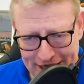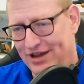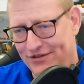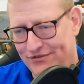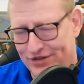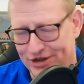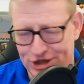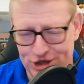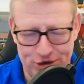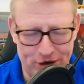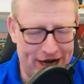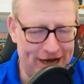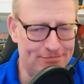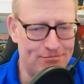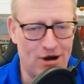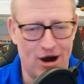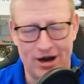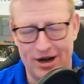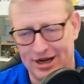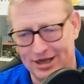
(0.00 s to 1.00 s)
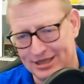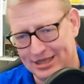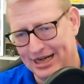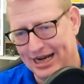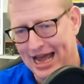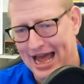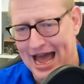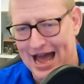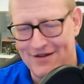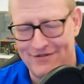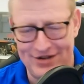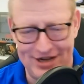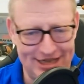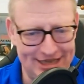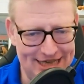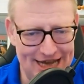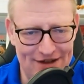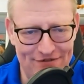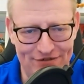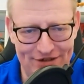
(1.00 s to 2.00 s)
If a trademark is going to have an
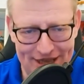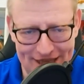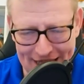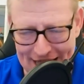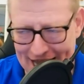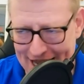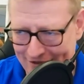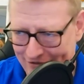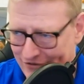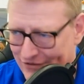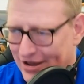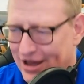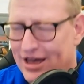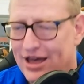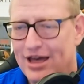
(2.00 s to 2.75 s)
indefinite life,